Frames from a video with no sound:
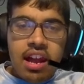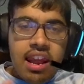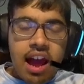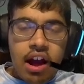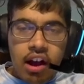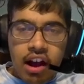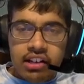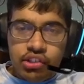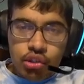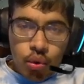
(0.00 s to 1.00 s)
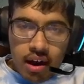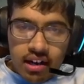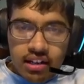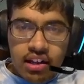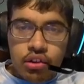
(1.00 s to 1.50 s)
Now, I still
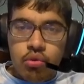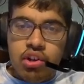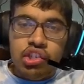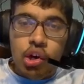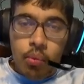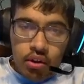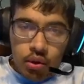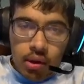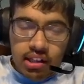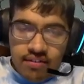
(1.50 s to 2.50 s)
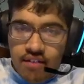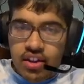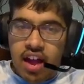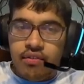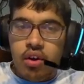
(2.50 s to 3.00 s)
reckon that Tunisia will qualify for
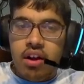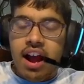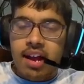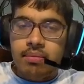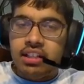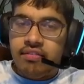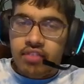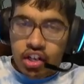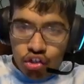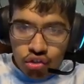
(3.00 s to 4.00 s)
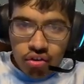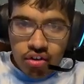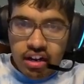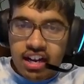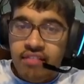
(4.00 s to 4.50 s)
the AFCON. I believe they
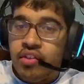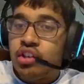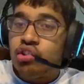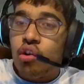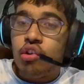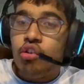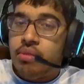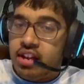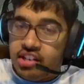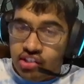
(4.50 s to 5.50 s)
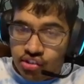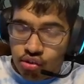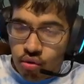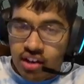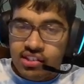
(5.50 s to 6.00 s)
should. And if they don't, it'll be a
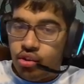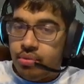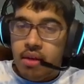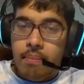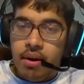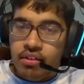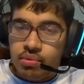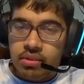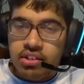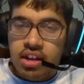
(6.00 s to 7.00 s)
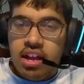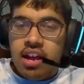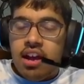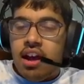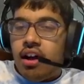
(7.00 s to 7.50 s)
disgrace. It'll be embarrassment.
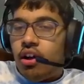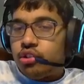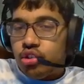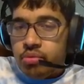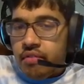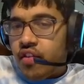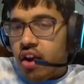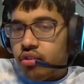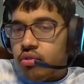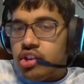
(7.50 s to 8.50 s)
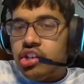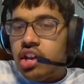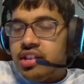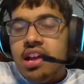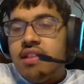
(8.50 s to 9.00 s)
Although, to be fair, Tunisia
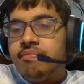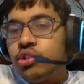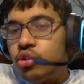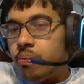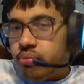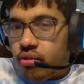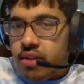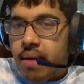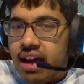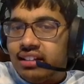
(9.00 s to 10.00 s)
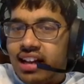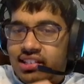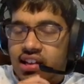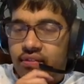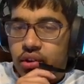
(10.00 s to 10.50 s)
did do pretty bad at
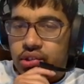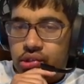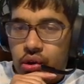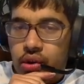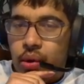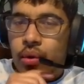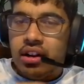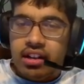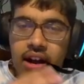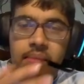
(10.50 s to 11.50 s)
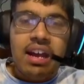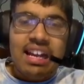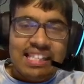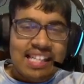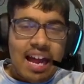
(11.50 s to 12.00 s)
last AFCON. So it wouldn't come
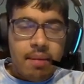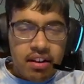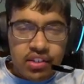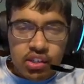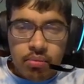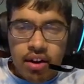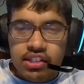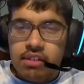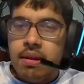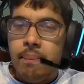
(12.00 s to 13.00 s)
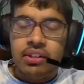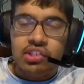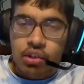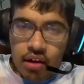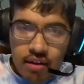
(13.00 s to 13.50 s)
as that big of a surprise to me. But
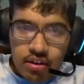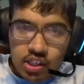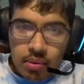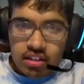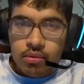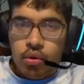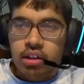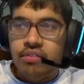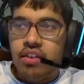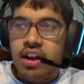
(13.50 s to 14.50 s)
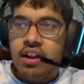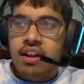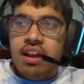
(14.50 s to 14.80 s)
still, I would expect them to qualify.